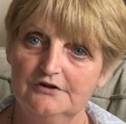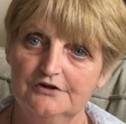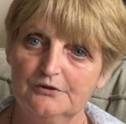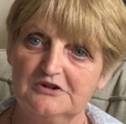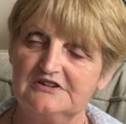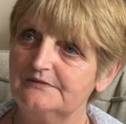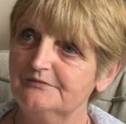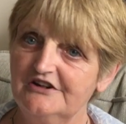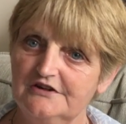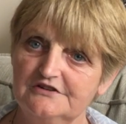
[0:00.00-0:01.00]
You were
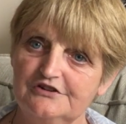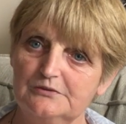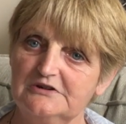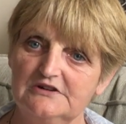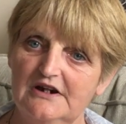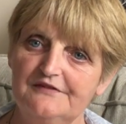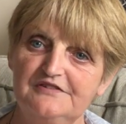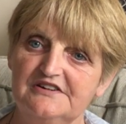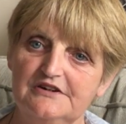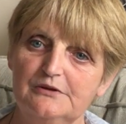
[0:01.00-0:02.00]
smeared. You were
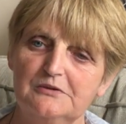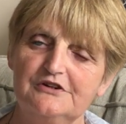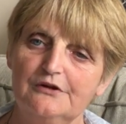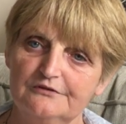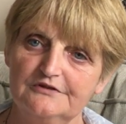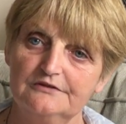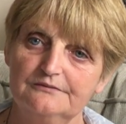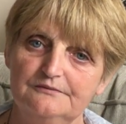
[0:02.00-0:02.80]
everything. You were nothing.